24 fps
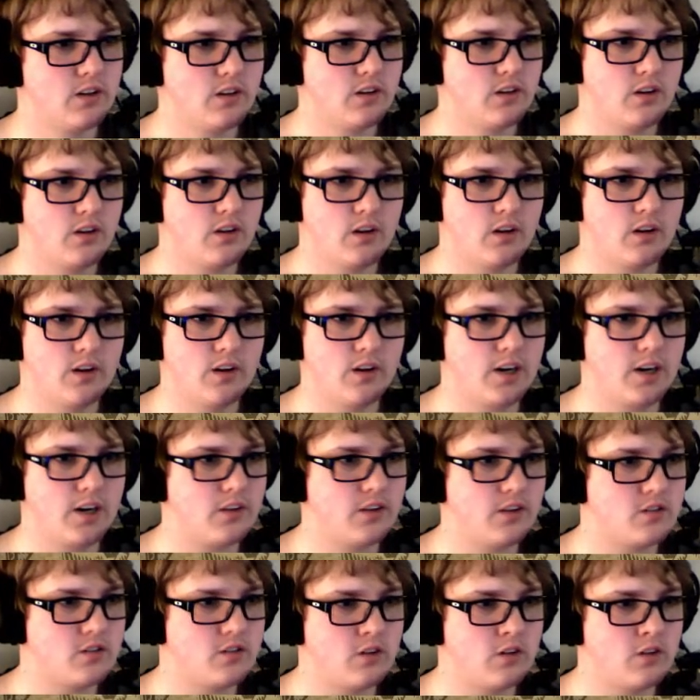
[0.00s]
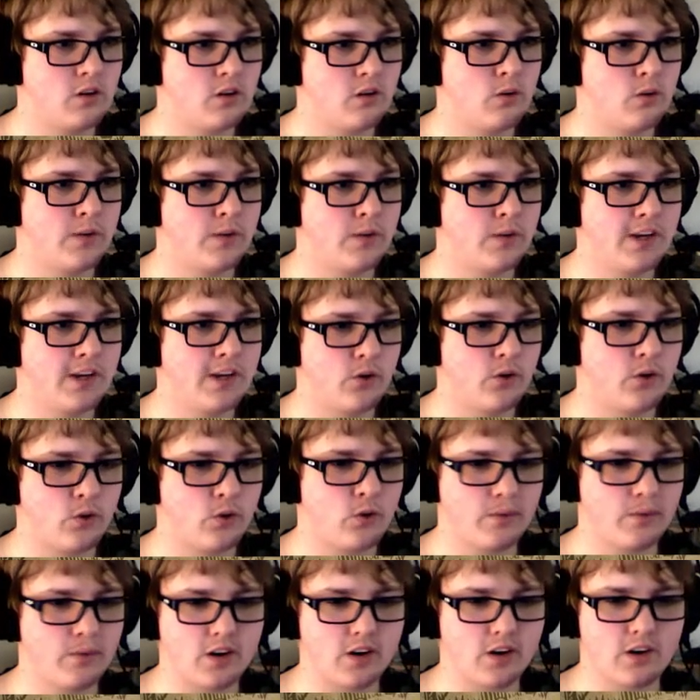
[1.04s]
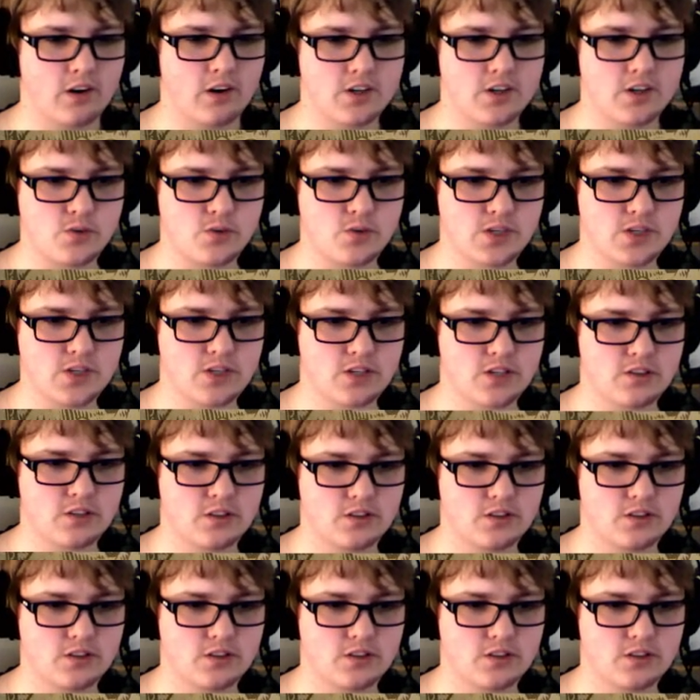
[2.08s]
Alright, so we get an equipment card as a result.